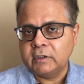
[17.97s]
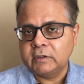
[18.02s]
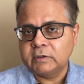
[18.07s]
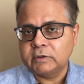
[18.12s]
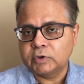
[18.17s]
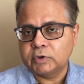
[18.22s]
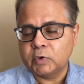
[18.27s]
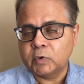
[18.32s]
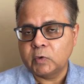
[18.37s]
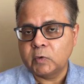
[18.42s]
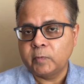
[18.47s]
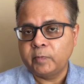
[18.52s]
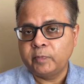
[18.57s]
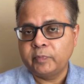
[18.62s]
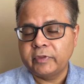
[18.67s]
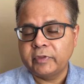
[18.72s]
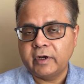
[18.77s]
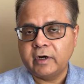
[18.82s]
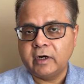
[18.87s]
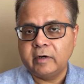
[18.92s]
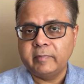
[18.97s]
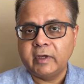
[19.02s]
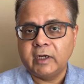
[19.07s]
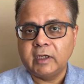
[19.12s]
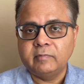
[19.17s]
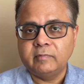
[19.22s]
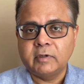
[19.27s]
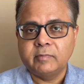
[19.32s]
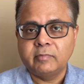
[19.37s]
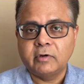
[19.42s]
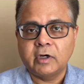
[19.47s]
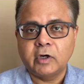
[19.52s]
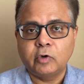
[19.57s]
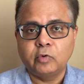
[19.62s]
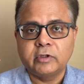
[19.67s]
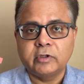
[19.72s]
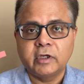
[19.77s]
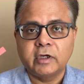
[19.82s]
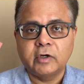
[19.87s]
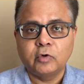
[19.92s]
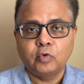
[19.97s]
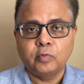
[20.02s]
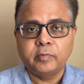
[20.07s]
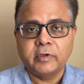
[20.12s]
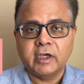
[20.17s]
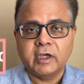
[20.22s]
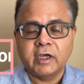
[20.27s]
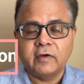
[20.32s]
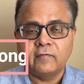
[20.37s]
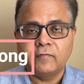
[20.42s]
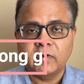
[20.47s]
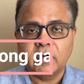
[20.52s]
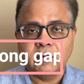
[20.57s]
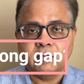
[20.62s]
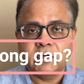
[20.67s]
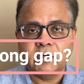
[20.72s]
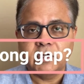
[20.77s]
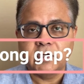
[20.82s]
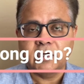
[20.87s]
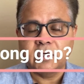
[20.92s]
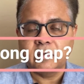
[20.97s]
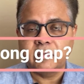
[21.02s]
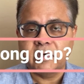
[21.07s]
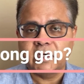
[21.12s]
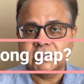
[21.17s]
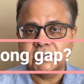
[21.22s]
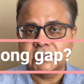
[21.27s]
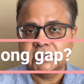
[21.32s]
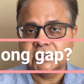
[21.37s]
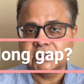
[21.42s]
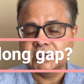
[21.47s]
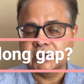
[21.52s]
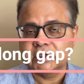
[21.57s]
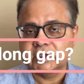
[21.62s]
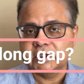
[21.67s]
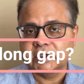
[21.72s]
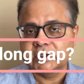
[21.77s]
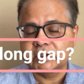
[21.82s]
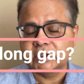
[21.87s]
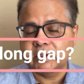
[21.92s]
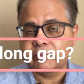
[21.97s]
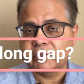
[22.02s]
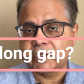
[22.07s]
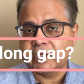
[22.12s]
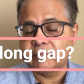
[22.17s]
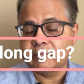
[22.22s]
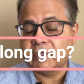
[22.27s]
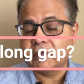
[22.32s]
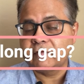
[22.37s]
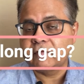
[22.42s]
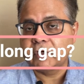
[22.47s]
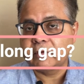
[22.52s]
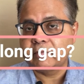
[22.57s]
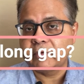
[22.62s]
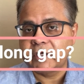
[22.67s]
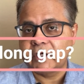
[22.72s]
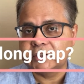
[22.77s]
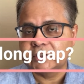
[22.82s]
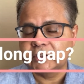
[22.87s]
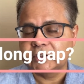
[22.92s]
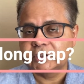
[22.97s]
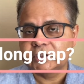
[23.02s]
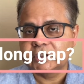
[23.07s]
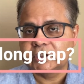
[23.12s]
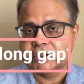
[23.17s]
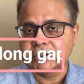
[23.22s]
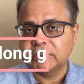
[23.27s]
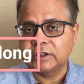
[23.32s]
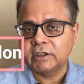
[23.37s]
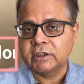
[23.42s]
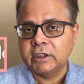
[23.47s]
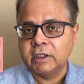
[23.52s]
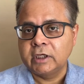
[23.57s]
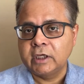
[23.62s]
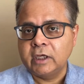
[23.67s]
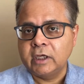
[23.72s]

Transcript: So there are many people out there who may have completed a master's degree, sometimes even a bachelor's degree,